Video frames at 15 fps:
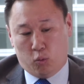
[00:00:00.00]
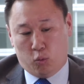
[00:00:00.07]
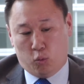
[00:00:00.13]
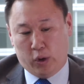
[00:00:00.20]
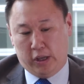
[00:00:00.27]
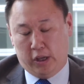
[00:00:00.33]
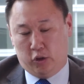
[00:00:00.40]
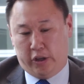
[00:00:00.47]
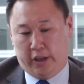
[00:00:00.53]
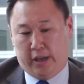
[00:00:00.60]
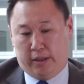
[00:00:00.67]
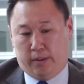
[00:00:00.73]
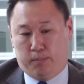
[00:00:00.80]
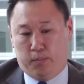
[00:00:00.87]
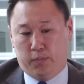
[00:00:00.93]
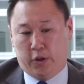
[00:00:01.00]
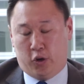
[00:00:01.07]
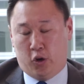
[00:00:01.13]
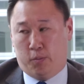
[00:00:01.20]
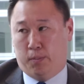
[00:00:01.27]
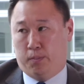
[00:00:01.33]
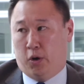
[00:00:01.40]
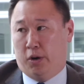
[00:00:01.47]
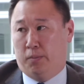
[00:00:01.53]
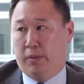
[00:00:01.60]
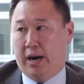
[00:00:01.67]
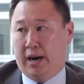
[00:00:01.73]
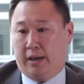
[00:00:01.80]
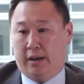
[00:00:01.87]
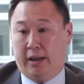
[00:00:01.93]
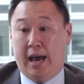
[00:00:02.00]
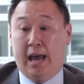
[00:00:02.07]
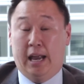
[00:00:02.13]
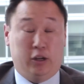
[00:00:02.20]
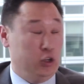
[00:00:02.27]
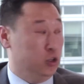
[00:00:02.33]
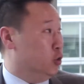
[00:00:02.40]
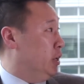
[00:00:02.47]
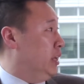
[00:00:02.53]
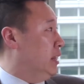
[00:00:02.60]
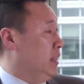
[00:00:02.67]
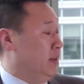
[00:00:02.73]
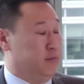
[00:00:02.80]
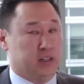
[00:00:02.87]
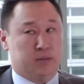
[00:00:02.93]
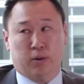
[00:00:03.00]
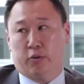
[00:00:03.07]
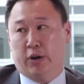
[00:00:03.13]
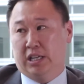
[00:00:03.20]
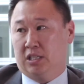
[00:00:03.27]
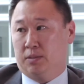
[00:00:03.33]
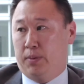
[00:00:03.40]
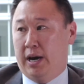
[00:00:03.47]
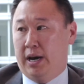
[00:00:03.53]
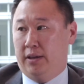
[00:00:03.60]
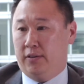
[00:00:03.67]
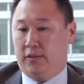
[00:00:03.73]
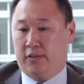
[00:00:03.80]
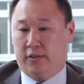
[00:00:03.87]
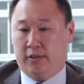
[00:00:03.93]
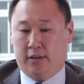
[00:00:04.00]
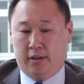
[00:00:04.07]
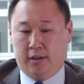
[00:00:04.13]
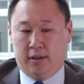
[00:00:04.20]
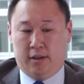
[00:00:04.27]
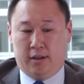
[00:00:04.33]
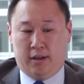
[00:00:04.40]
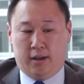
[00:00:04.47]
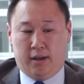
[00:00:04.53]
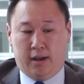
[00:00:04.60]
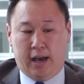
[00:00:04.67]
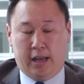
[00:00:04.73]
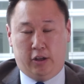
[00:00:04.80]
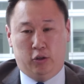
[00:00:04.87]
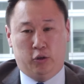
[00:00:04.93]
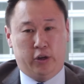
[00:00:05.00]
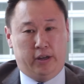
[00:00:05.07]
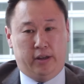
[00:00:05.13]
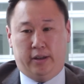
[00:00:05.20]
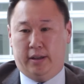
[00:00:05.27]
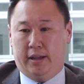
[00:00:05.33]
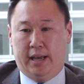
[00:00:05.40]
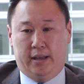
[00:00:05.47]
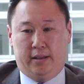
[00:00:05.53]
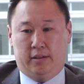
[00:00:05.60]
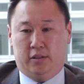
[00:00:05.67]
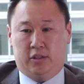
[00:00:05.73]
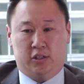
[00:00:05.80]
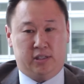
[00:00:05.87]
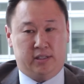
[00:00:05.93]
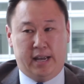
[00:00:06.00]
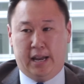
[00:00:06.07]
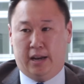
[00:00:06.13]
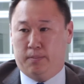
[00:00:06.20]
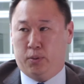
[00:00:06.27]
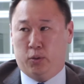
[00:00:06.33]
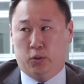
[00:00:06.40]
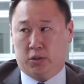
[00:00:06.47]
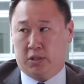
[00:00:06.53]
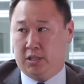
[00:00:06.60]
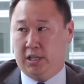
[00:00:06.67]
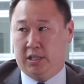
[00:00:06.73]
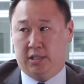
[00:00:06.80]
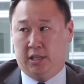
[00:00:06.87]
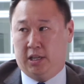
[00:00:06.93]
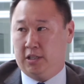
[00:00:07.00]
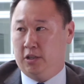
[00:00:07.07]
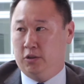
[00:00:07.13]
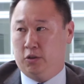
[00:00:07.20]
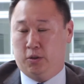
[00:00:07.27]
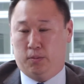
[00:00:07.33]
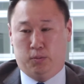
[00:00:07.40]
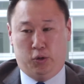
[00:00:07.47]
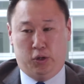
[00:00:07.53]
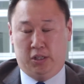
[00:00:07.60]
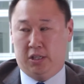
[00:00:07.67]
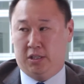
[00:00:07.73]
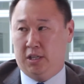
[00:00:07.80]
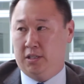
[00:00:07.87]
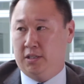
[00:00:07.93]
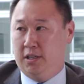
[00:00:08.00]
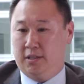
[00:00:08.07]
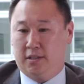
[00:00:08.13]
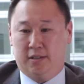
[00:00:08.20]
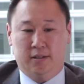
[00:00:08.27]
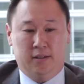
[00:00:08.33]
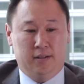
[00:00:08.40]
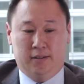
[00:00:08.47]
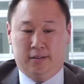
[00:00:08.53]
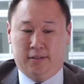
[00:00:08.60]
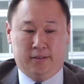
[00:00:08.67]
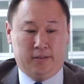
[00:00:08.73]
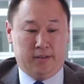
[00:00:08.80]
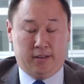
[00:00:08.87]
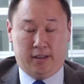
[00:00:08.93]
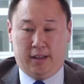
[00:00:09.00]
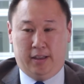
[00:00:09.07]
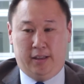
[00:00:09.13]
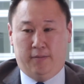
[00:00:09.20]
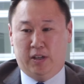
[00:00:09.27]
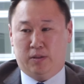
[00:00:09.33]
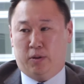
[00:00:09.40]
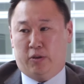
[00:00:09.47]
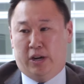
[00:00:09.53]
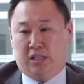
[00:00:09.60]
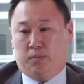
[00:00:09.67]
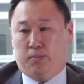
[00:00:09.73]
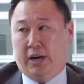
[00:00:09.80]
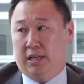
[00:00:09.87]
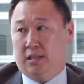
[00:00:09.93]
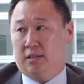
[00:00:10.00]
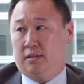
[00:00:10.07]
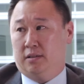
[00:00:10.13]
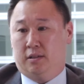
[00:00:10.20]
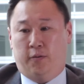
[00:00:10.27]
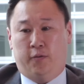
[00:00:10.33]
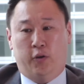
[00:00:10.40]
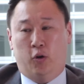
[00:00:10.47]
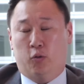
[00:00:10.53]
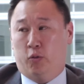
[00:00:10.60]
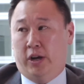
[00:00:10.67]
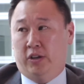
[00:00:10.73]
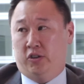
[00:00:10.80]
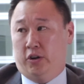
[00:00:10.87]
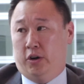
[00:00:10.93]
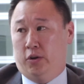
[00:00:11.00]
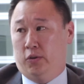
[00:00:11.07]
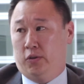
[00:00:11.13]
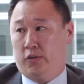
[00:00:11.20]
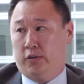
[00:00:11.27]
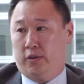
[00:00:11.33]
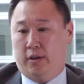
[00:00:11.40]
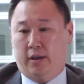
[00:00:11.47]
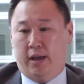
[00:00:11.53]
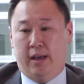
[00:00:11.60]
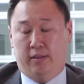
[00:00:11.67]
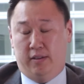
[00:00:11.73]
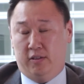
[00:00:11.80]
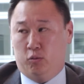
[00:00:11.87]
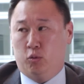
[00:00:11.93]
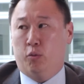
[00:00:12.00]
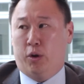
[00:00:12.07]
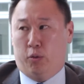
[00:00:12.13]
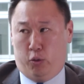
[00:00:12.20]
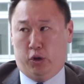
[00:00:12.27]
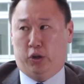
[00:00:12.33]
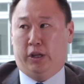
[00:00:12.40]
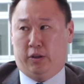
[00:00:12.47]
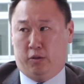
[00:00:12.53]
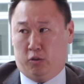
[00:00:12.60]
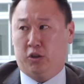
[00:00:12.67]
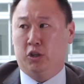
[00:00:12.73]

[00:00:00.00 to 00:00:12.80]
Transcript: When you're looking at the corporate bond market and you're looking at the investment grade space, and you look at Standard & Poor's statistics, you look at Moody's statistics, in the investment grade space, default ratios, and this is what we're really